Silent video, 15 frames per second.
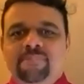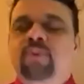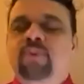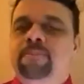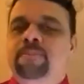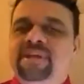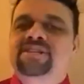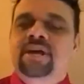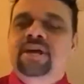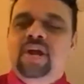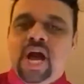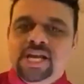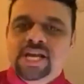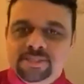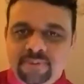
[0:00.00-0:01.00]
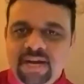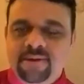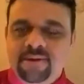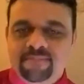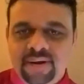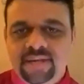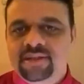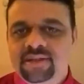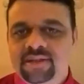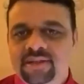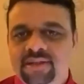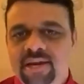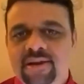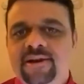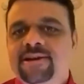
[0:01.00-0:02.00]
I could preach the gospel. Praise the
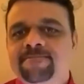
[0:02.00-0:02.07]
Lord.